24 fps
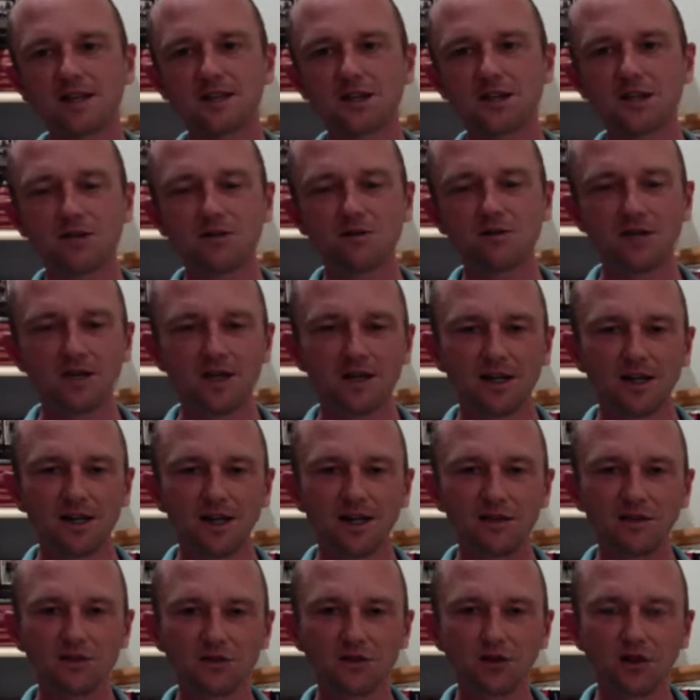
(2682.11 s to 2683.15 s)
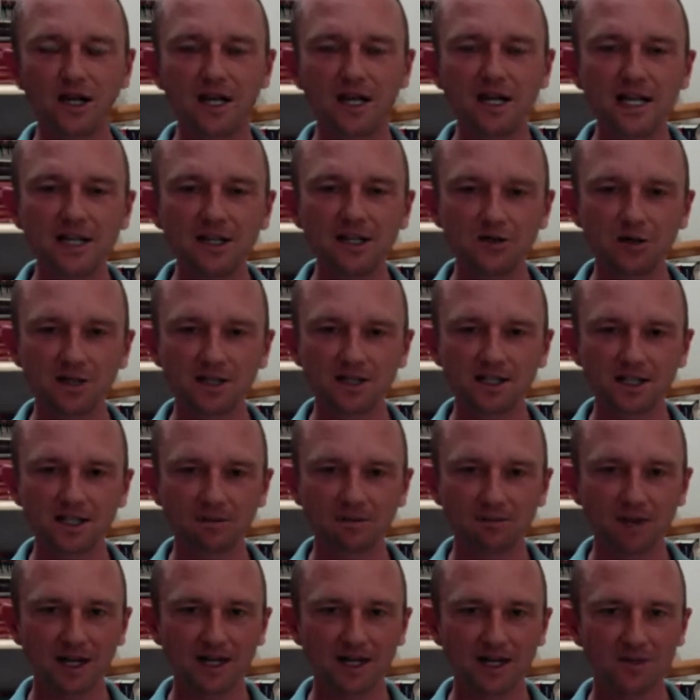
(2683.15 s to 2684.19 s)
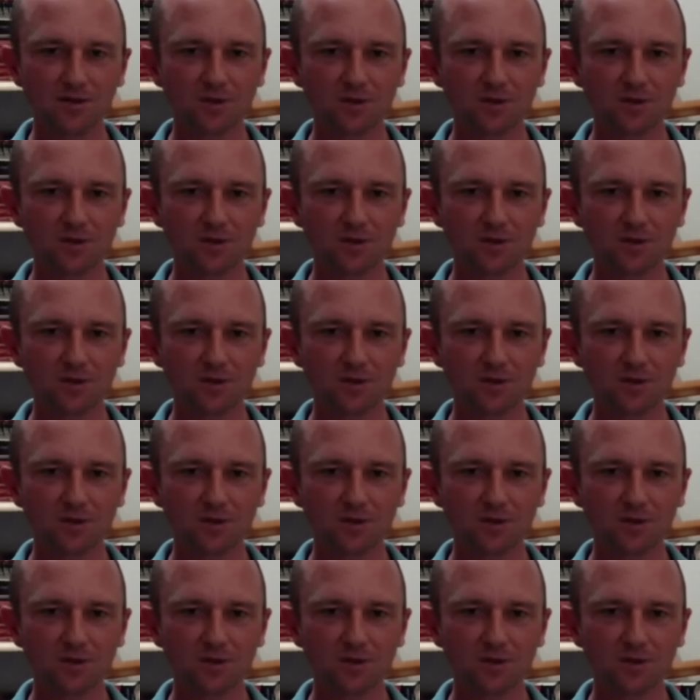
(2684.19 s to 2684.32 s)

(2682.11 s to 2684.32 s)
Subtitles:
So if you've got any interesting plans